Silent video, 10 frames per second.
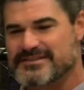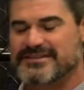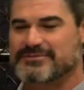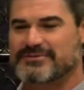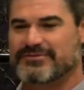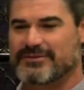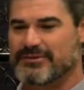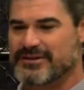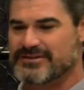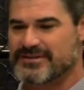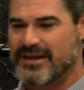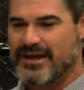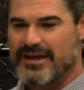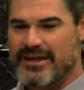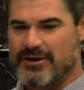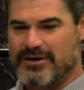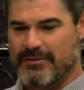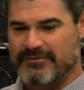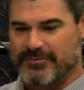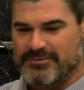whole process was fun because
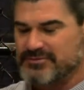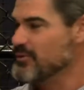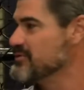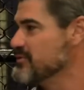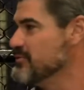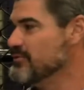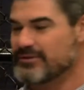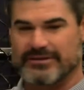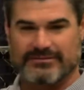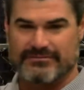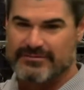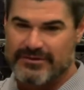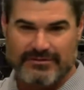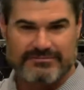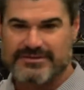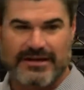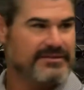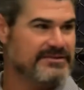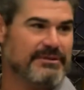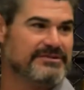coming from a small school in
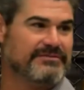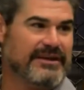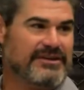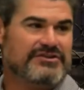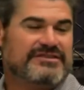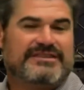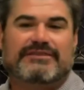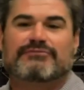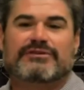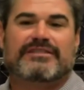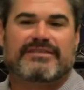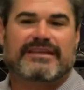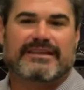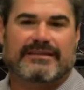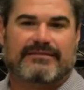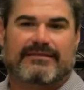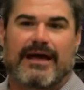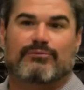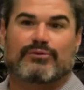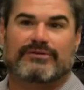southeast Pennsylvania, you just didn't really think
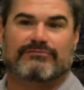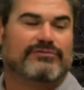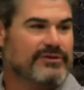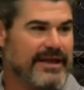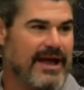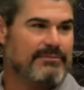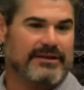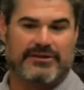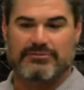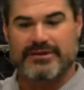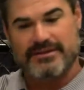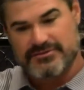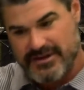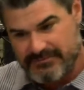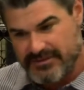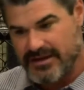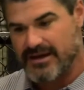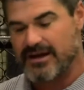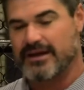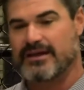that would really happen. Like you would get
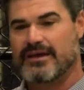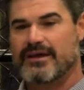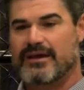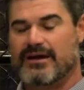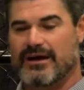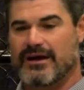drafted that high.